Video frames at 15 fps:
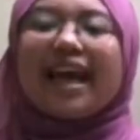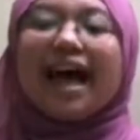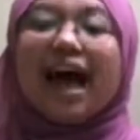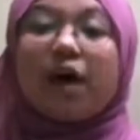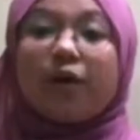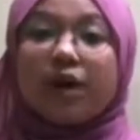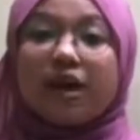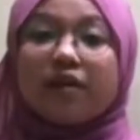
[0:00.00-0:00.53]

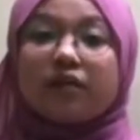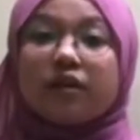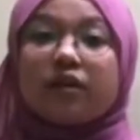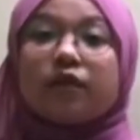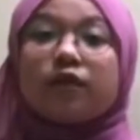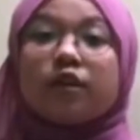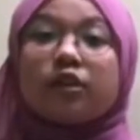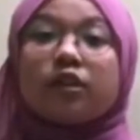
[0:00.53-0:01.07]
However,
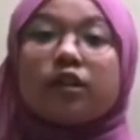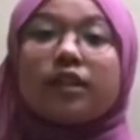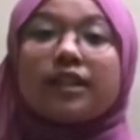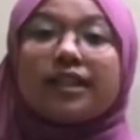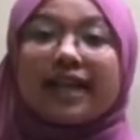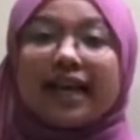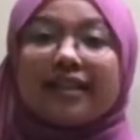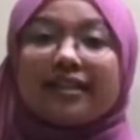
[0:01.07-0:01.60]
for
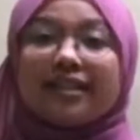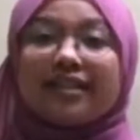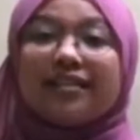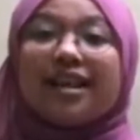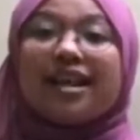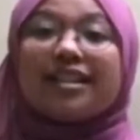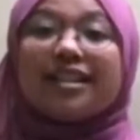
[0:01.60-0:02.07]
2019,